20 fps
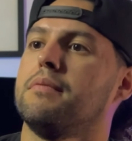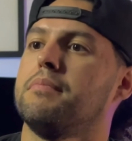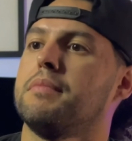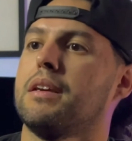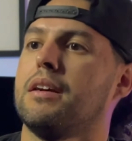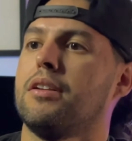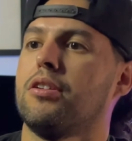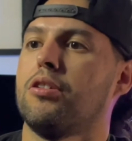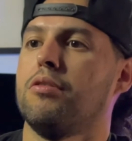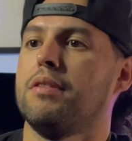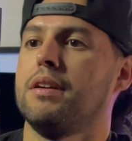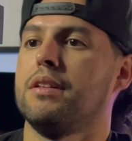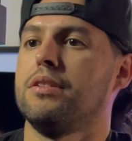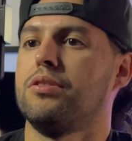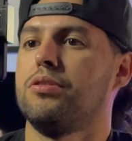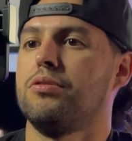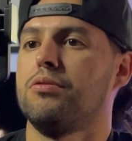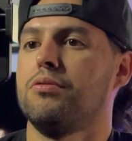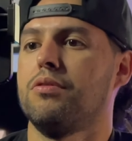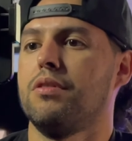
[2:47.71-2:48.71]
I'm going to go
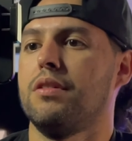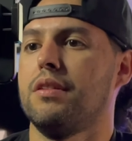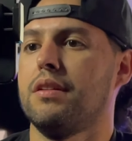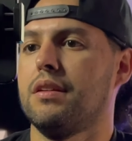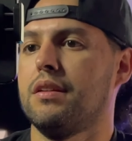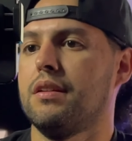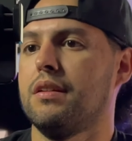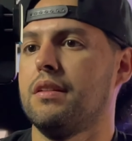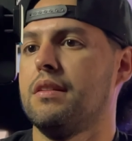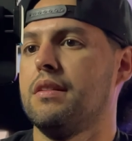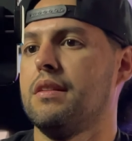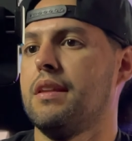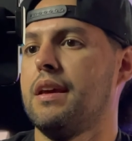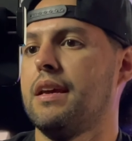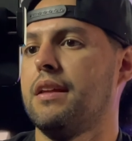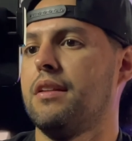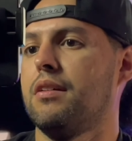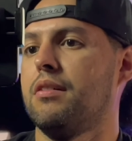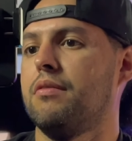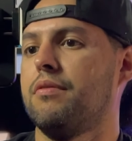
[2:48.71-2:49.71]
into the
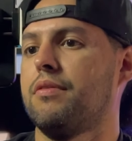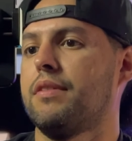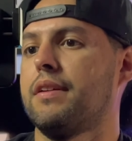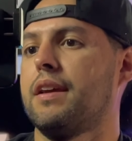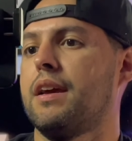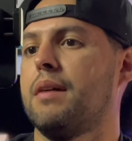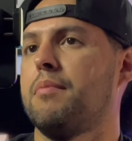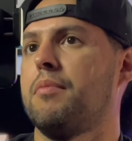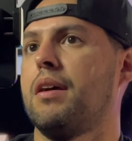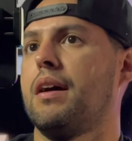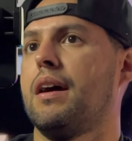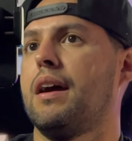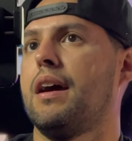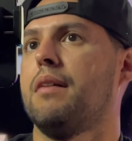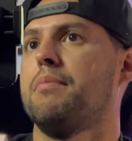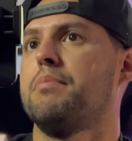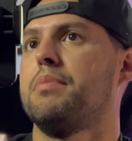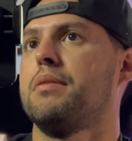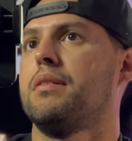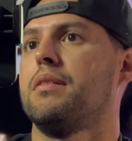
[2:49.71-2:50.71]
native camera app.